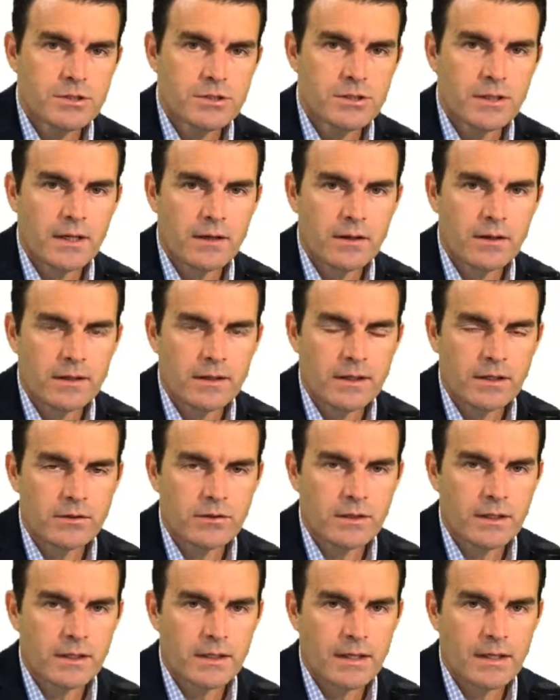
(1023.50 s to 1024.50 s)
area that
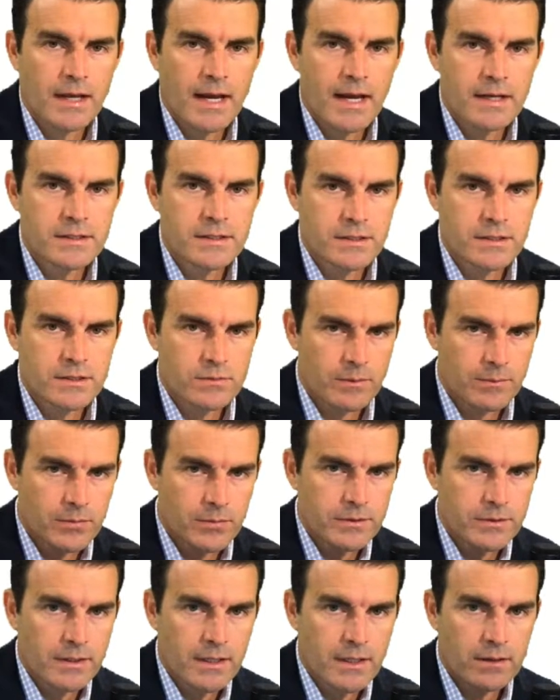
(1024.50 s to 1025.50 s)
you can get access. We
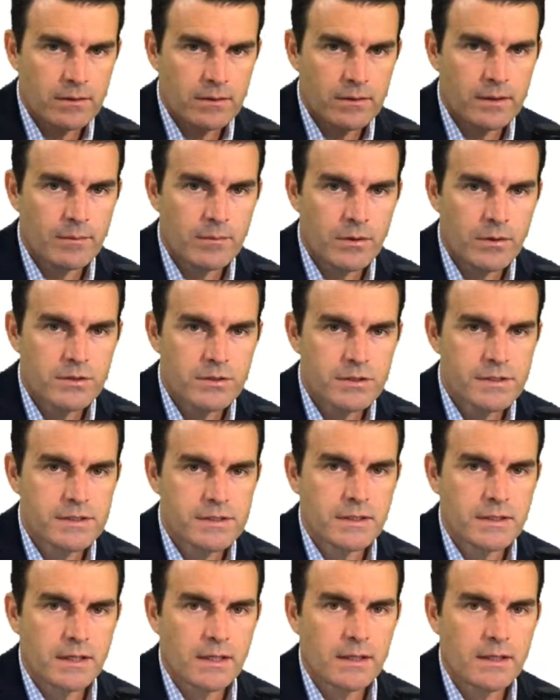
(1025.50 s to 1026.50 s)
put together an
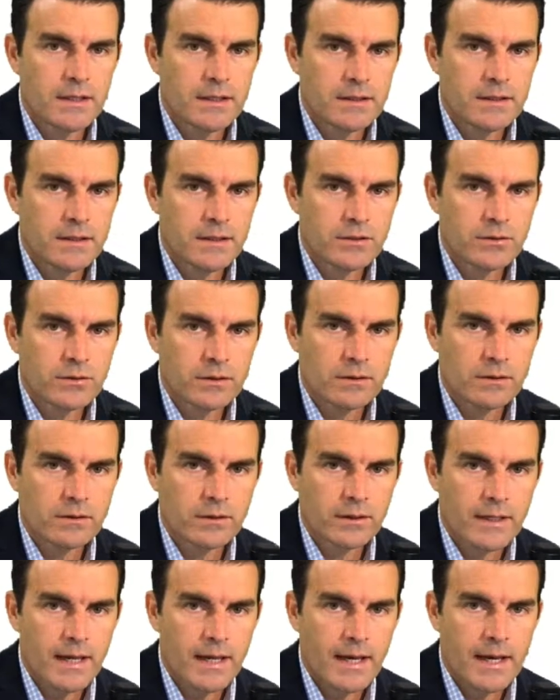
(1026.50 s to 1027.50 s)
emergency kit that you can
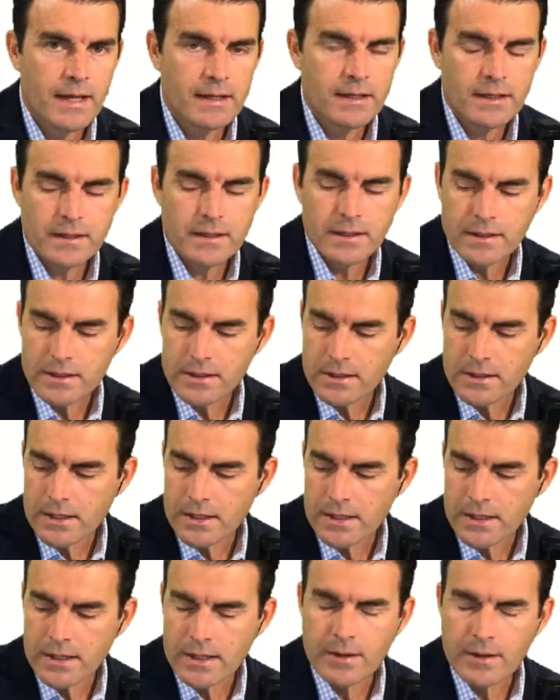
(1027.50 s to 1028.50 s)
look at.
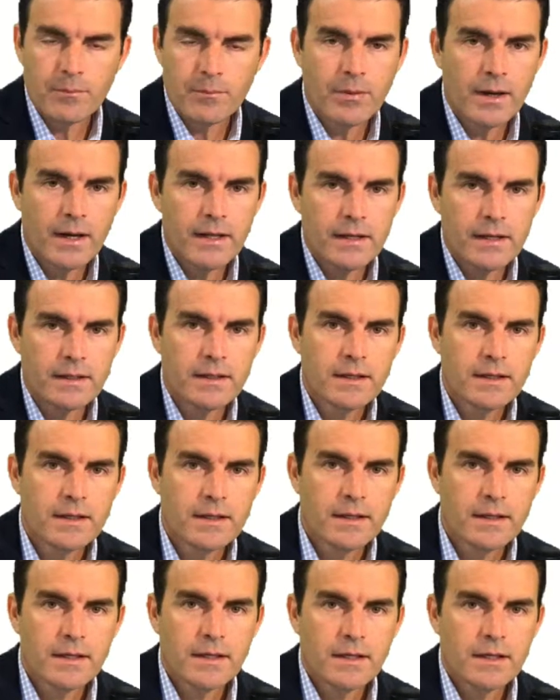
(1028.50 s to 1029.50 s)
But
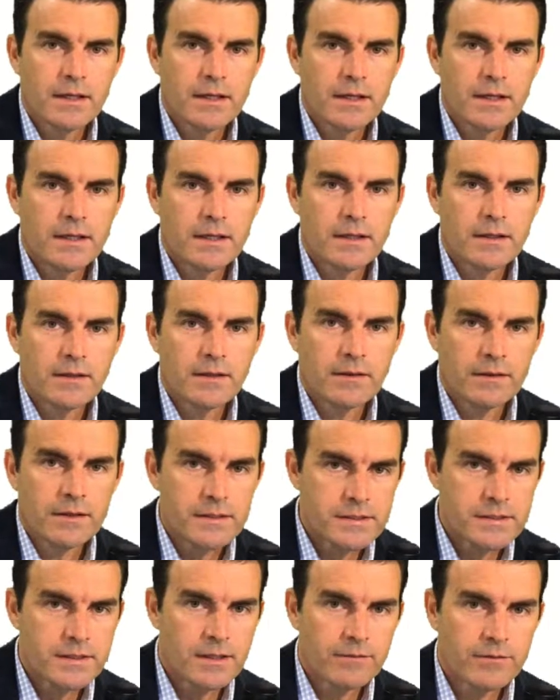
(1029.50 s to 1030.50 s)

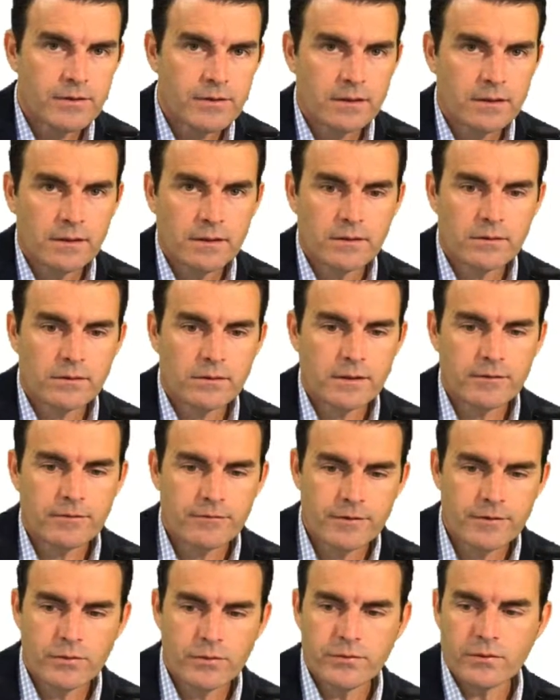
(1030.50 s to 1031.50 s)
this stuff, you can literally
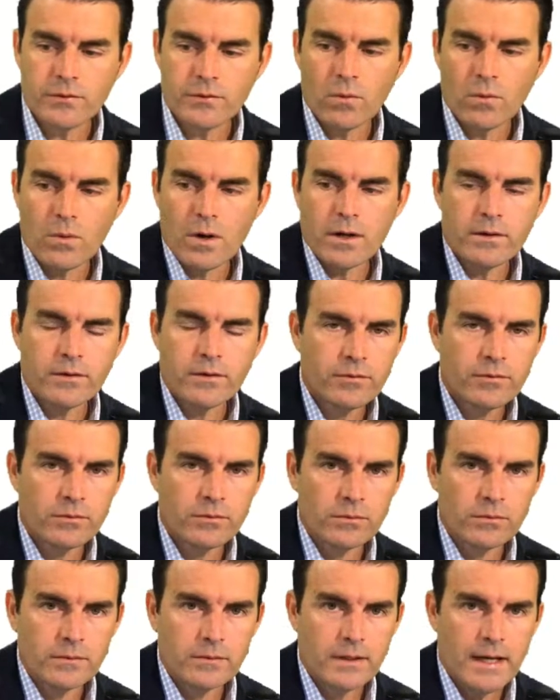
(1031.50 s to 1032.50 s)
filter water
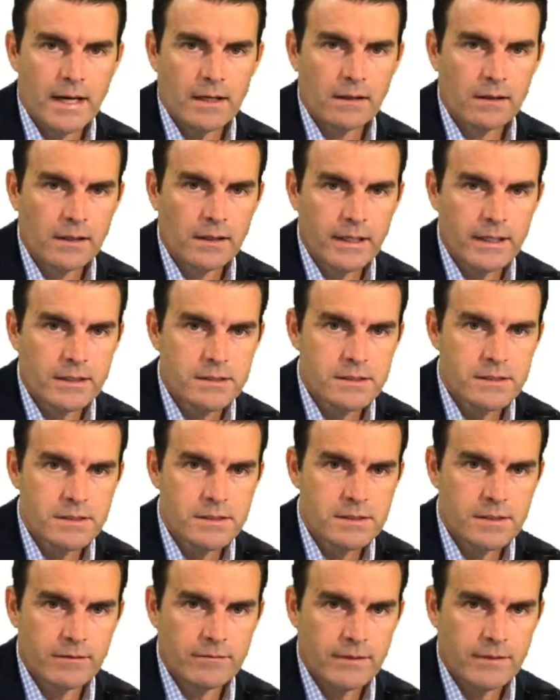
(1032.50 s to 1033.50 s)
out of lakes and
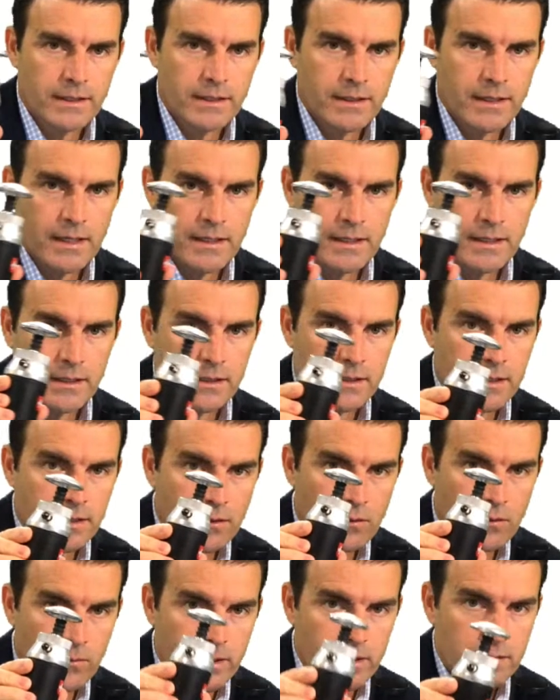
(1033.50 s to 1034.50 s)
stuff like that. Now, you need
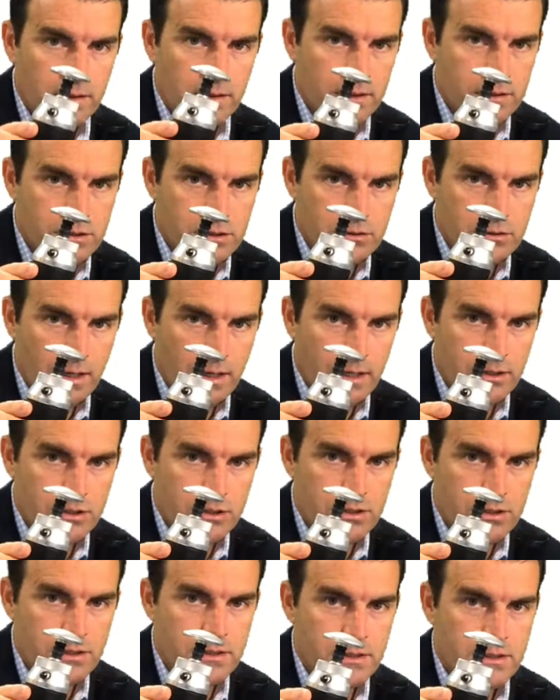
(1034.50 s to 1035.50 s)
to read the
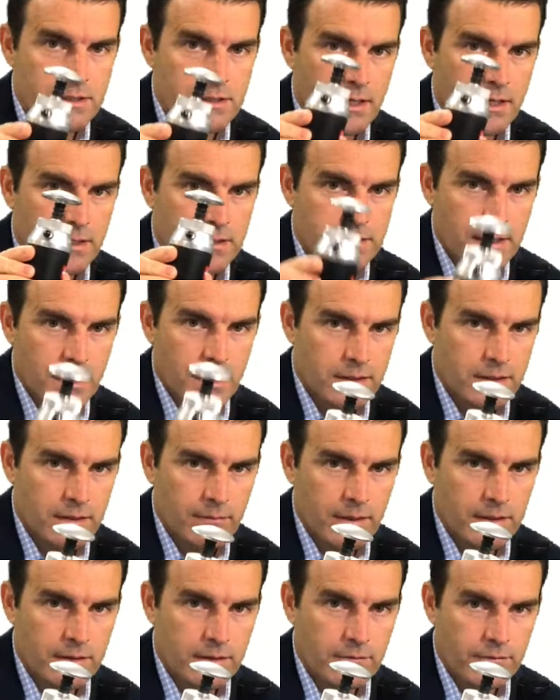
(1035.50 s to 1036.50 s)
instructions, contact the
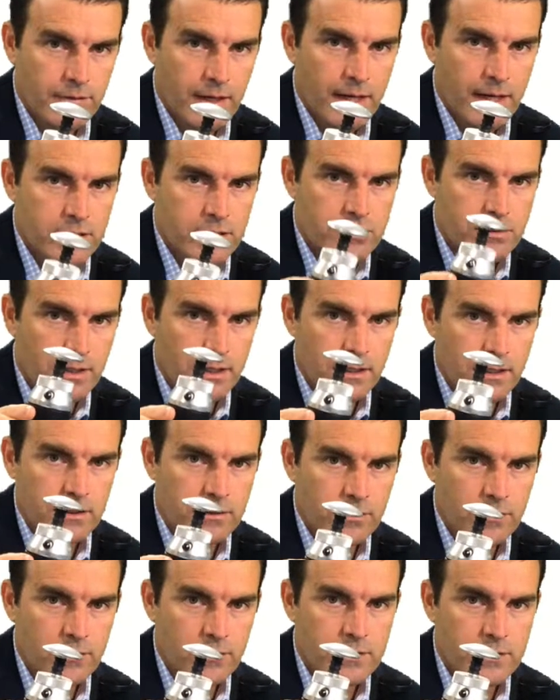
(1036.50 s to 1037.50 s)
manufacturer, how to
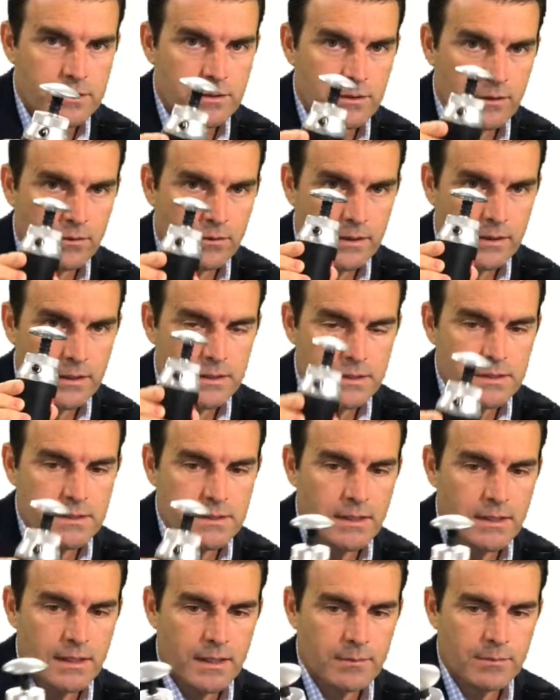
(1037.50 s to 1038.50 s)
do it so you don't get
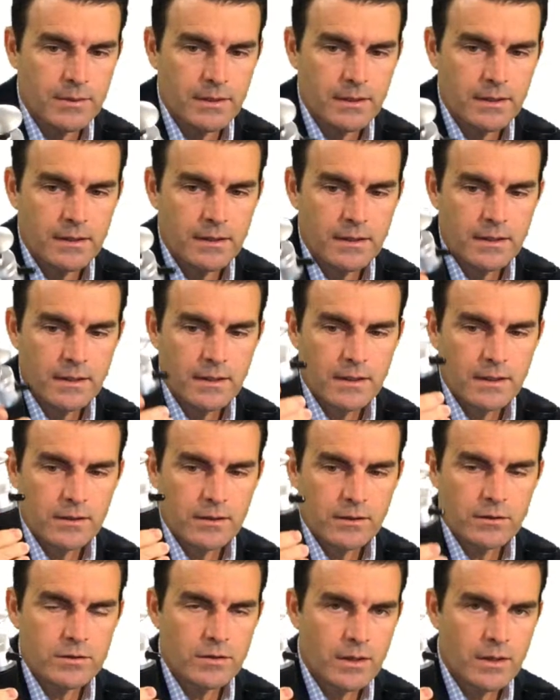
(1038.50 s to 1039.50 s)
sick. But
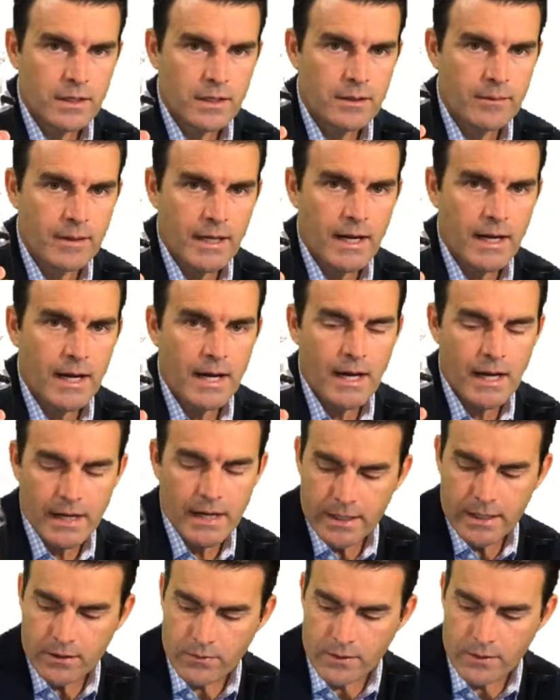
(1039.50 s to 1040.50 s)
you're talking about a
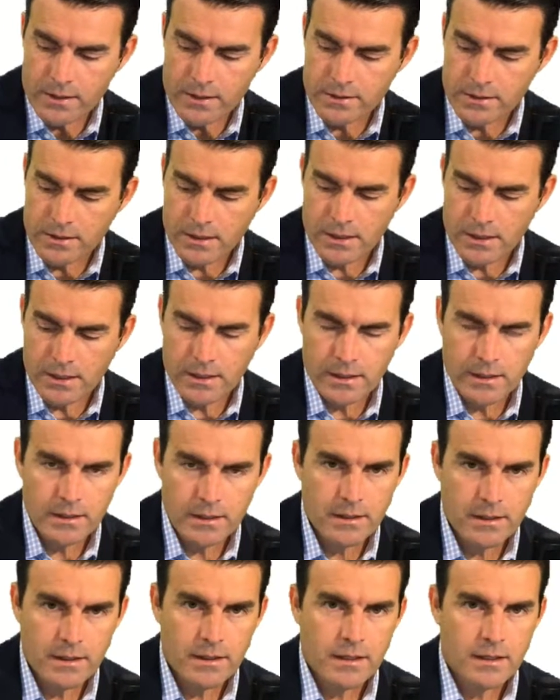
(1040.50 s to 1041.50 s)
high-grade thing.
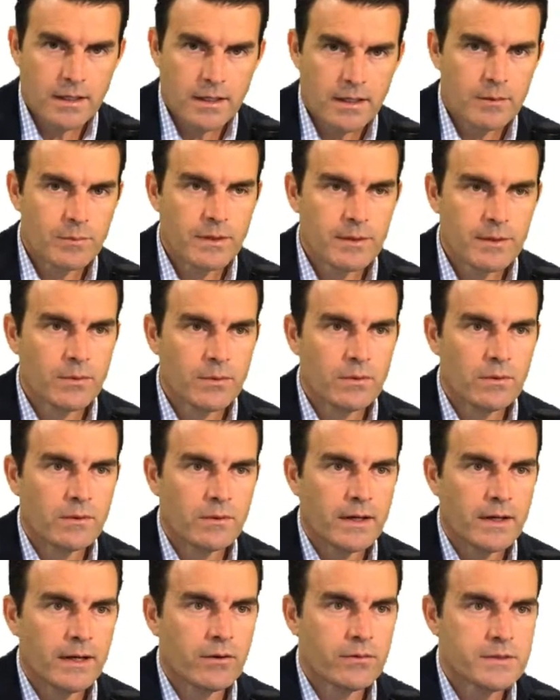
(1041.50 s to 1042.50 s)
And people,
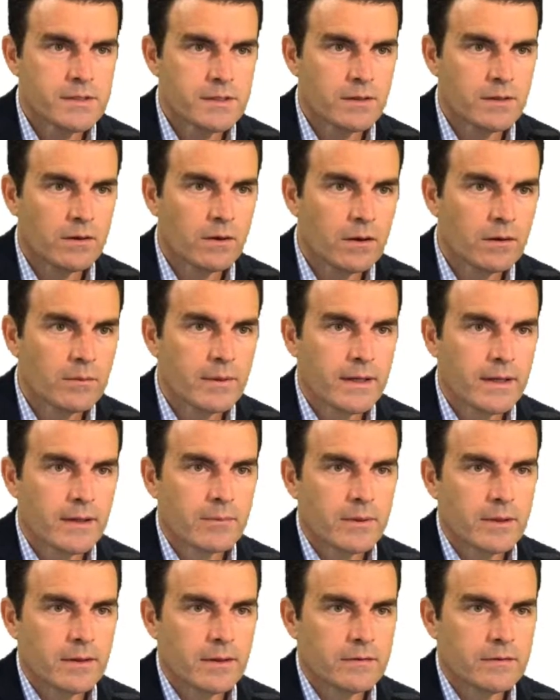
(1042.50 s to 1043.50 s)
I always hear, oh,
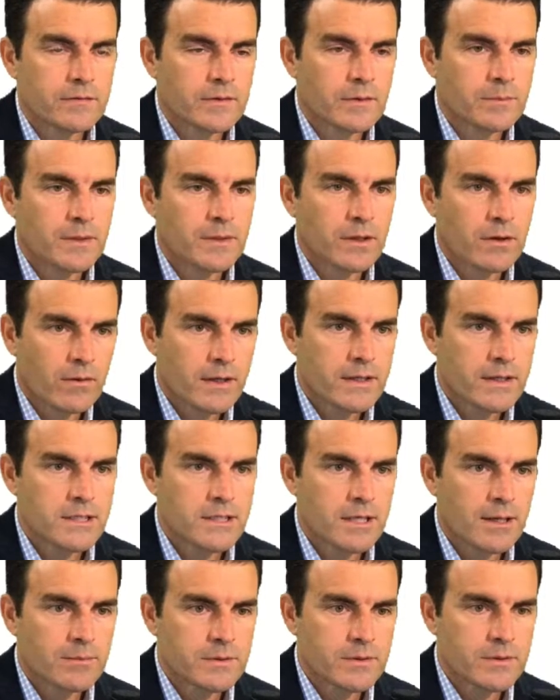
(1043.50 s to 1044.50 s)
man, if something crazy
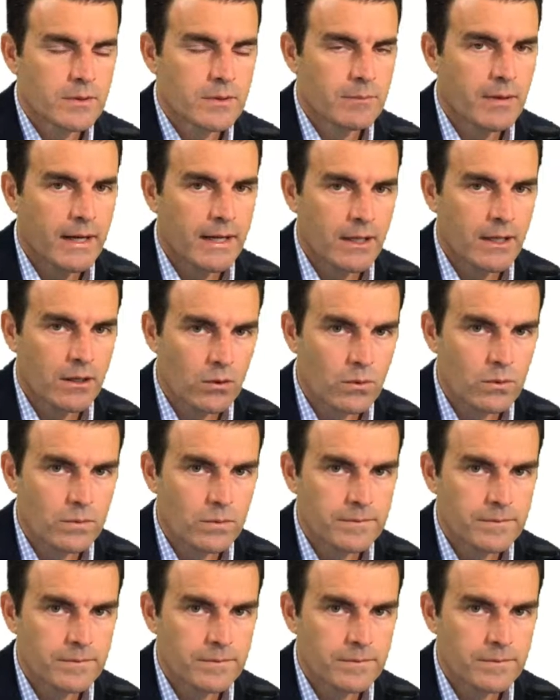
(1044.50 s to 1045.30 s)
happens, I'm going to buy gold.